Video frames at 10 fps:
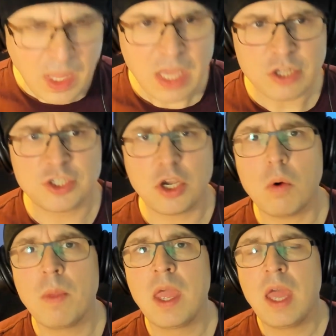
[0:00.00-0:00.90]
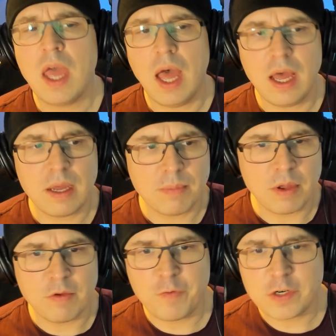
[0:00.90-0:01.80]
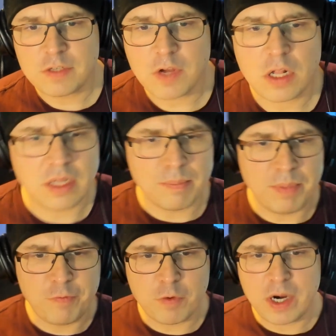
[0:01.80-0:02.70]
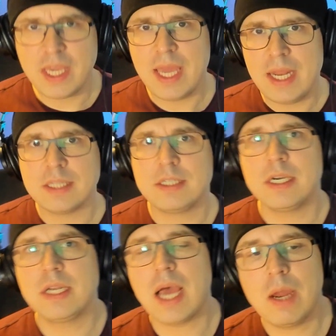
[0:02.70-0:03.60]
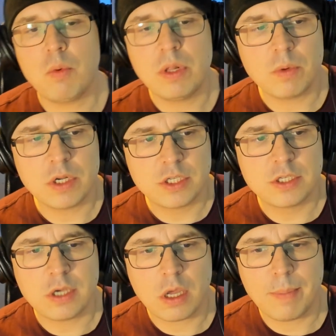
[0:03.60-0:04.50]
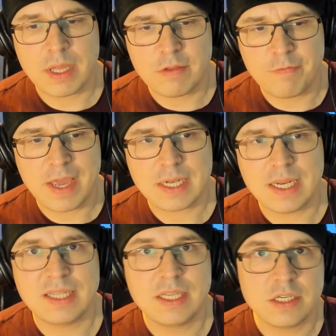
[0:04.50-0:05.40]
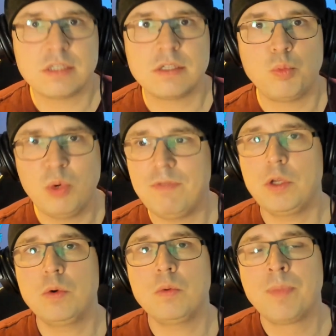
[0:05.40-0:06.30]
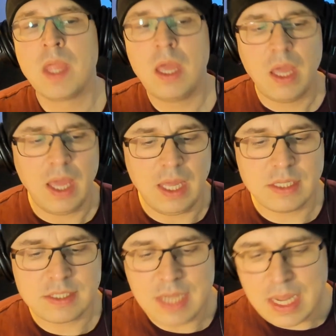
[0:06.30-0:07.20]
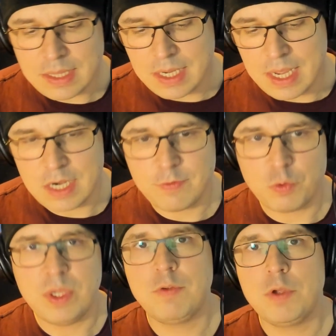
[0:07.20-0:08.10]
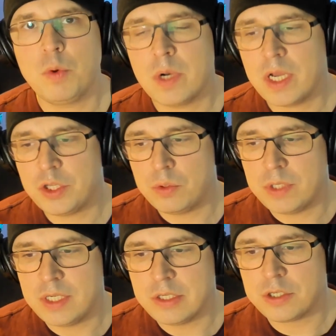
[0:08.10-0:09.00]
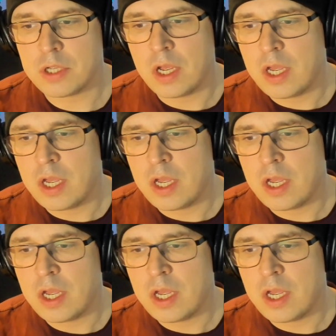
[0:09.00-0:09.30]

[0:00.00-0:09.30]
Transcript: So, first of all, before I get into it, I really wanted to talk about the fact that this review, it's not the kind of a review when I do these,